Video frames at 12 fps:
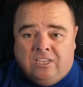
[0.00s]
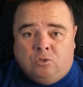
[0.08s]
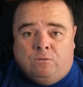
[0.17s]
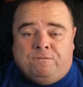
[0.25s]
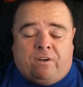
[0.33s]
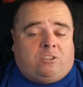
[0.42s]

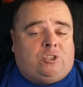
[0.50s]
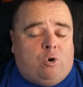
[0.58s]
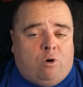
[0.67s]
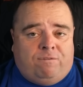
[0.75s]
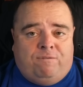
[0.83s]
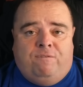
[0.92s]
So first
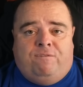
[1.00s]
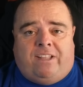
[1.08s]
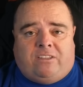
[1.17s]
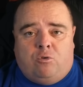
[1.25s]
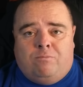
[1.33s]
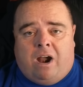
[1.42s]
off,
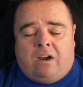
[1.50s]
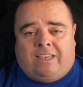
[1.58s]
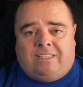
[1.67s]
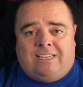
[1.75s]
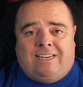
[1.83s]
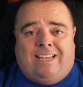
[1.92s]
video
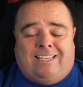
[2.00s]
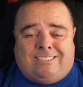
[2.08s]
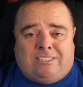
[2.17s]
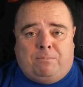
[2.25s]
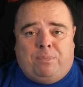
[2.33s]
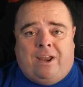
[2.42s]
marketing is
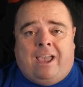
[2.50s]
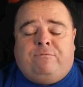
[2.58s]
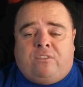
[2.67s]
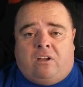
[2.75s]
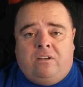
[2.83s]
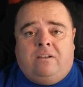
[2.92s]
something
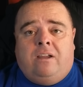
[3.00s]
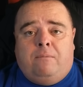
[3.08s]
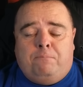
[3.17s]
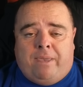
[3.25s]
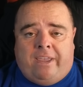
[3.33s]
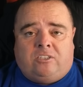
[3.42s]
I've done
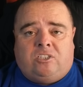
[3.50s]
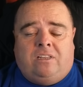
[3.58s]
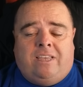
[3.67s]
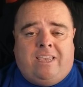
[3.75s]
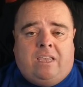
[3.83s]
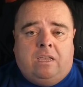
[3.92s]

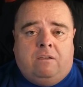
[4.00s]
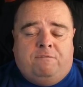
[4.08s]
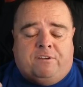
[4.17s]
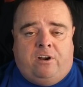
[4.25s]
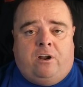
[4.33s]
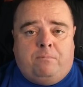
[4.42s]
personally
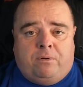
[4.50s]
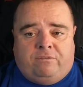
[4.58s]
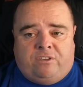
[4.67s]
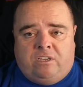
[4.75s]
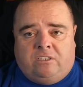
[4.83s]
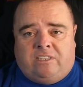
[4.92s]
for a number
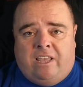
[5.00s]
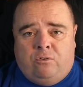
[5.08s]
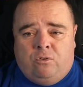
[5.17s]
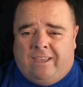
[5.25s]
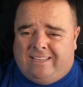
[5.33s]
of years now.